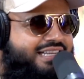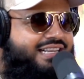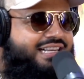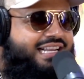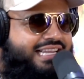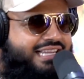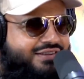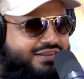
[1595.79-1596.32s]
And,
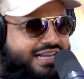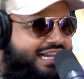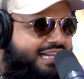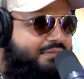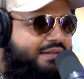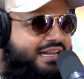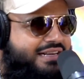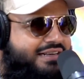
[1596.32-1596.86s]
like, he'll hide
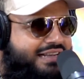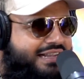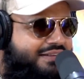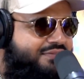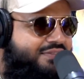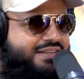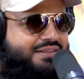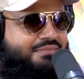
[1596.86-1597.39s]
behind, like,
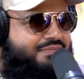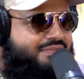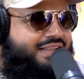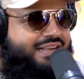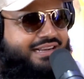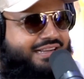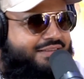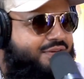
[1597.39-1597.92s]
fucking,
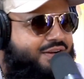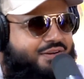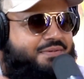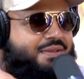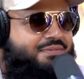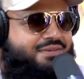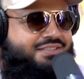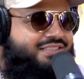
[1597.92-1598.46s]
and, like, follow
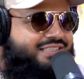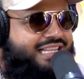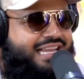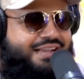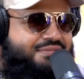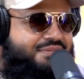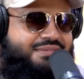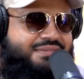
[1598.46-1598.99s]
people and just
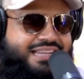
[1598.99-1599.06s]
stab them.